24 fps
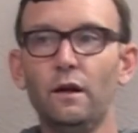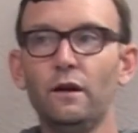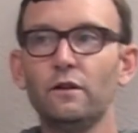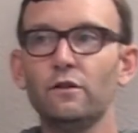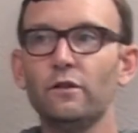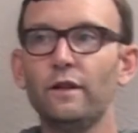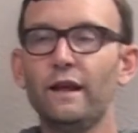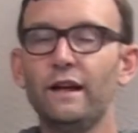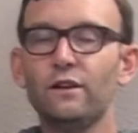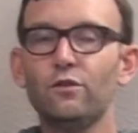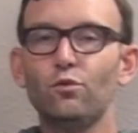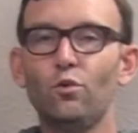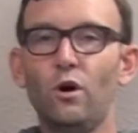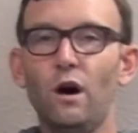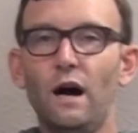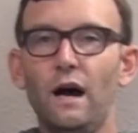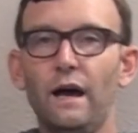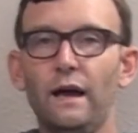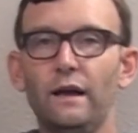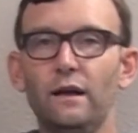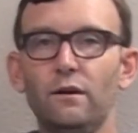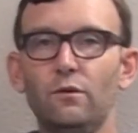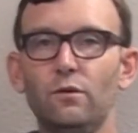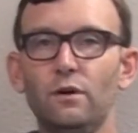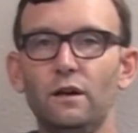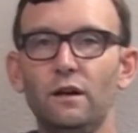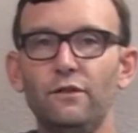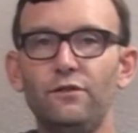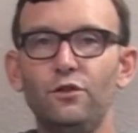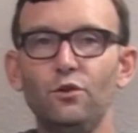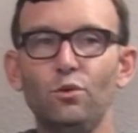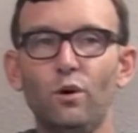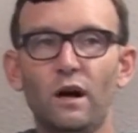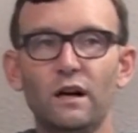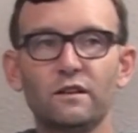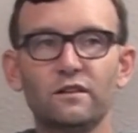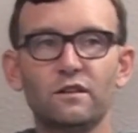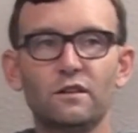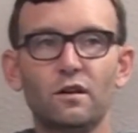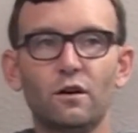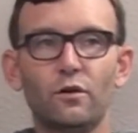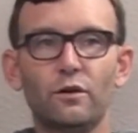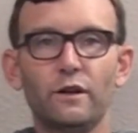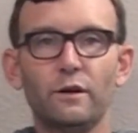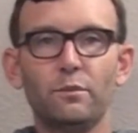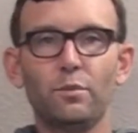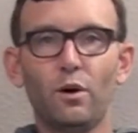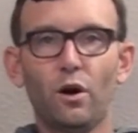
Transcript: So that's why if you watch Tony